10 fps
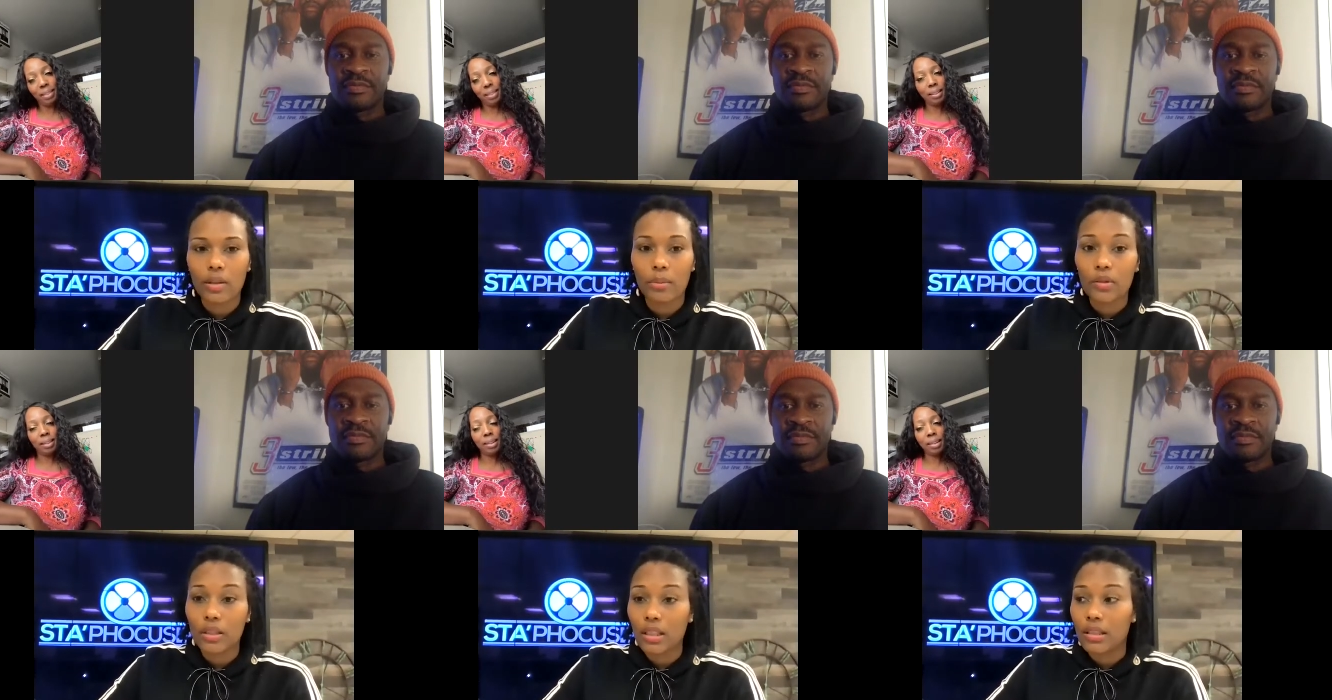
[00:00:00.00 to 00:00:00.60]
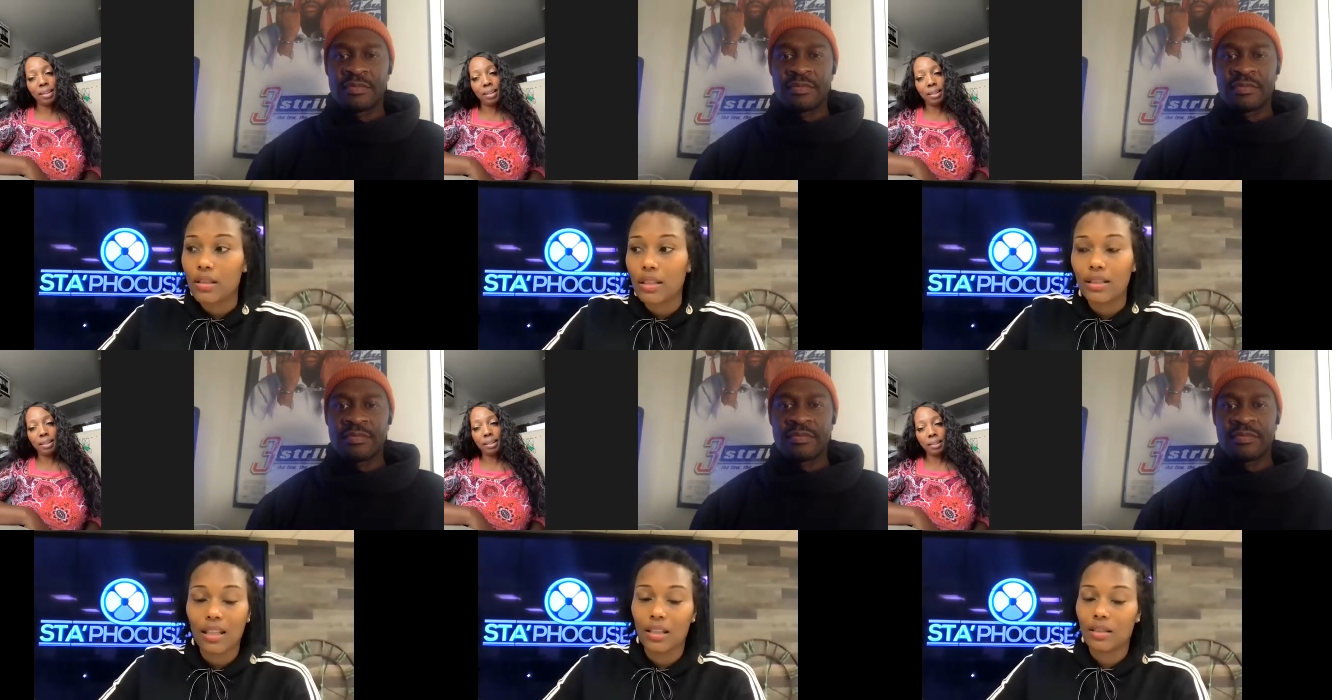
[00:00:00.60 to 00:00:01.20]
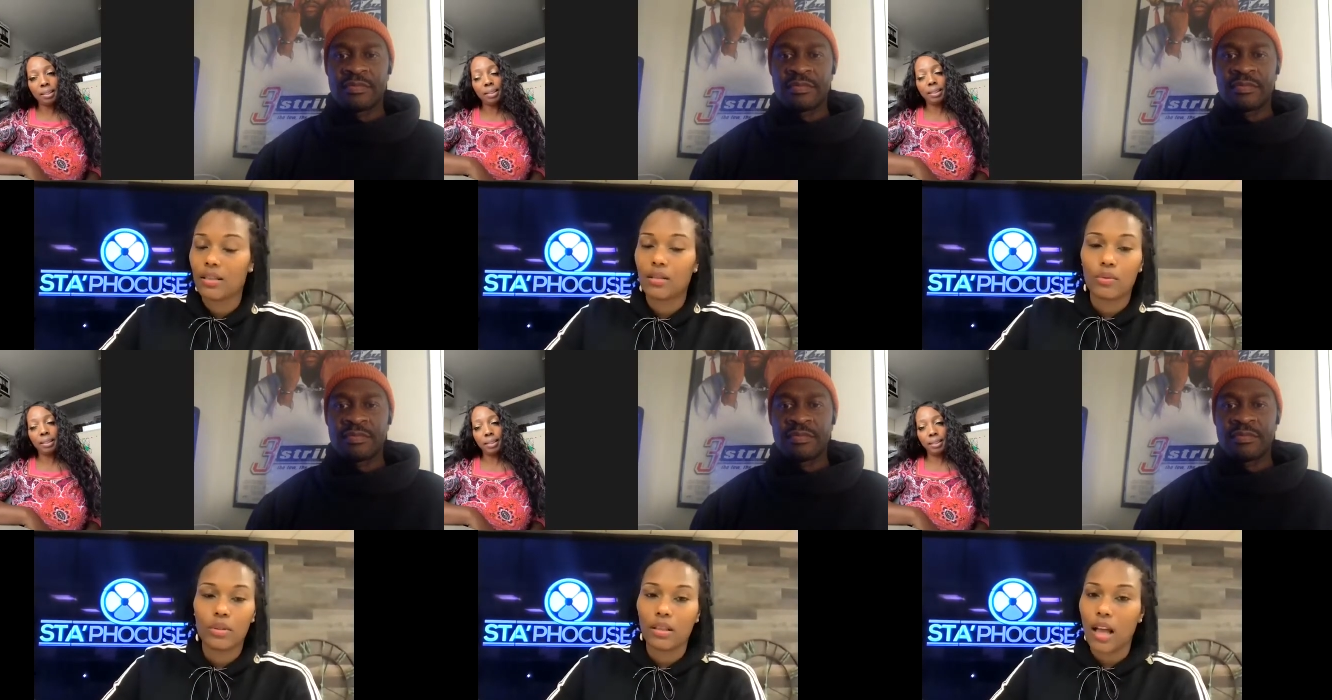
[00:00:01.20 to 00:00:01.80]
Speaker 1: communities, these kids
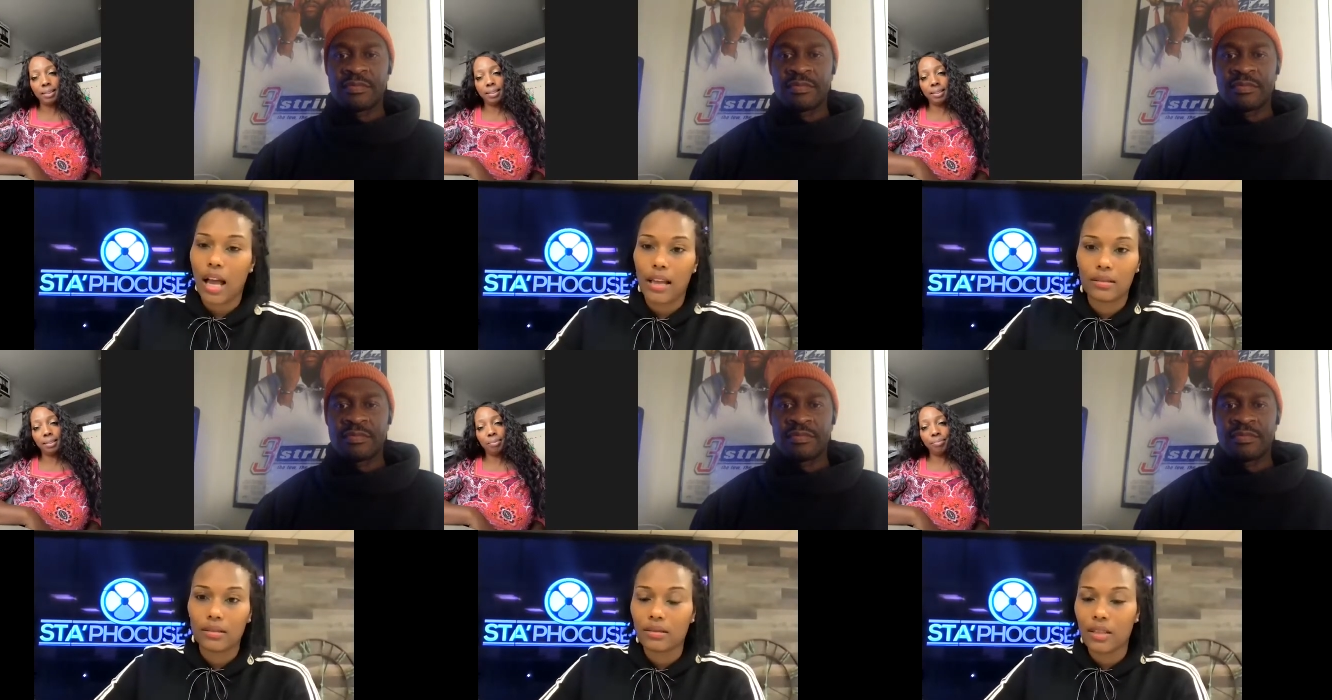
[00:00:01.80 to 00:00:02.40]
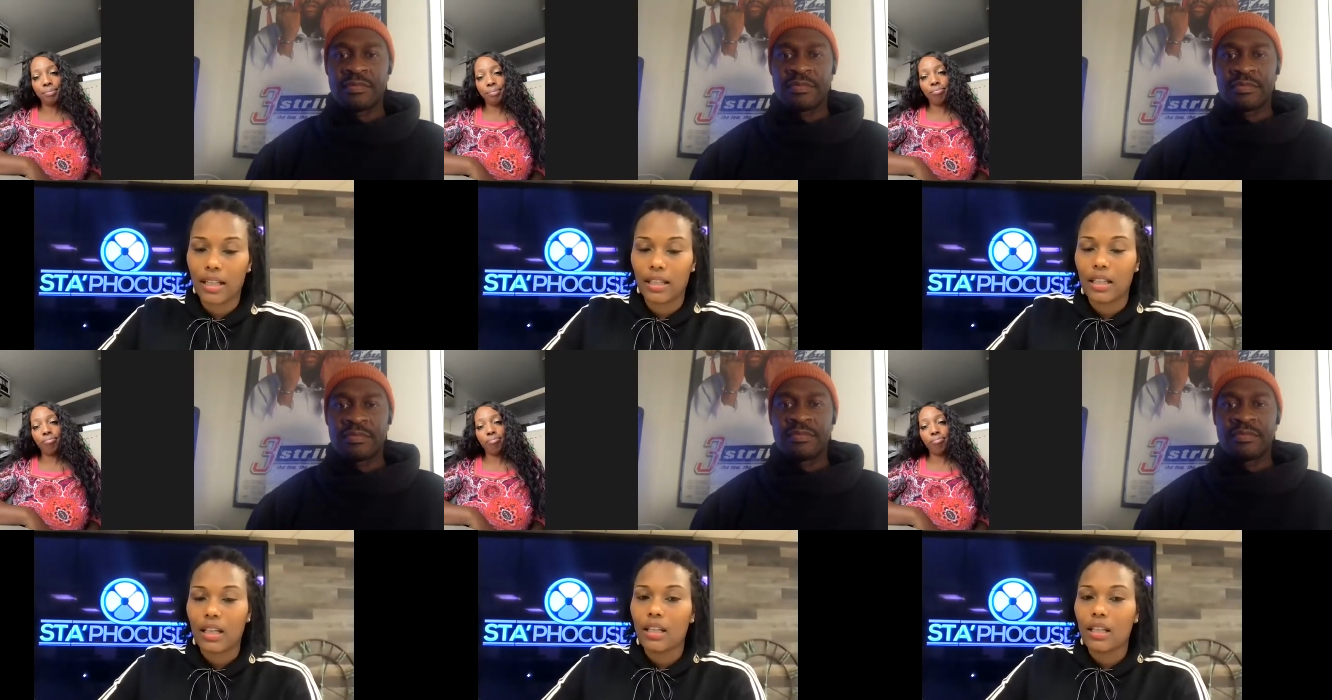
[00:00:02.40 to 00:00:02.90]
deal with a lot, right?